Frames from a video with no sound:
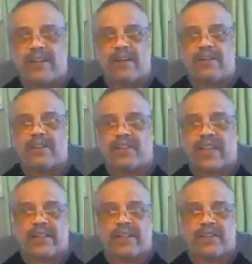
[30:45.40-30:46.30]
use your
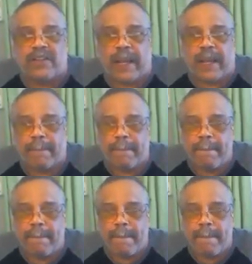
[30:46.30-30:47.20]
Schedule C
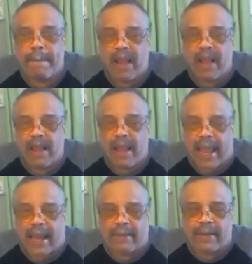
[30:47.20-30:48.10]

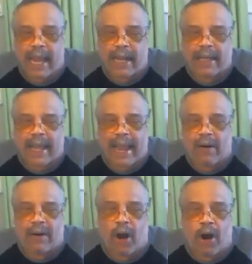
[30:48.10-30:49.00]
and lay
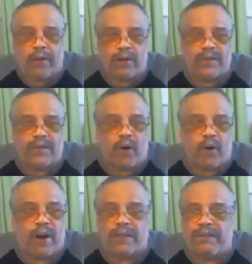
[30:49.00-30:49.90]
out all those
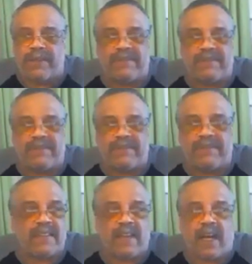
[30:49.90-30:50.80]
450
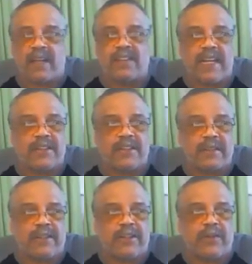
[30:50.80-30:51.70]
tax deductions
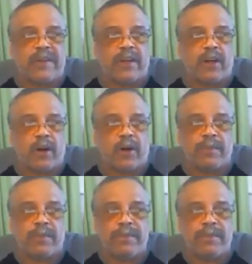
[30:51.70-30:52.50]
that you've incurred.